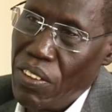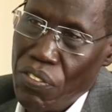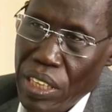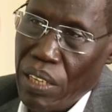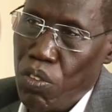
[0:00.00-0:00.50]
The
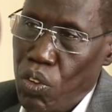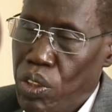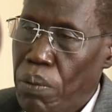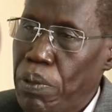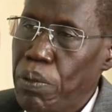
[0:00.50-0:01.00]
figure, for
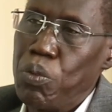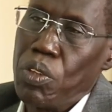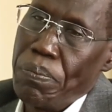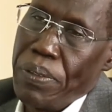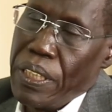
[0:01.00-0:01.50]
example, if you
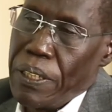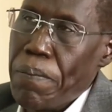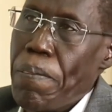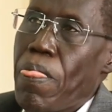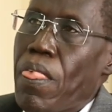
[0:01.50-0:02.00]
were paying